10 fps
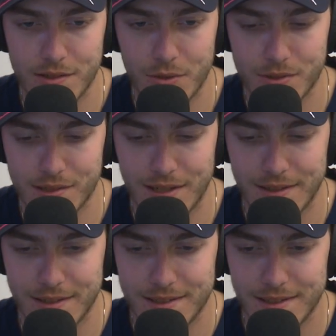So that was
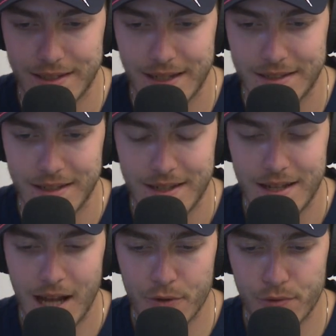slightly a dig at
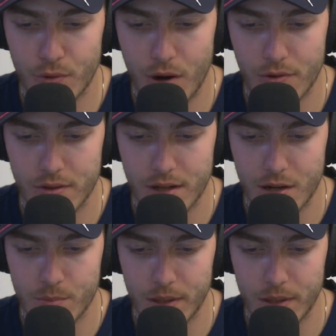Ferrari there.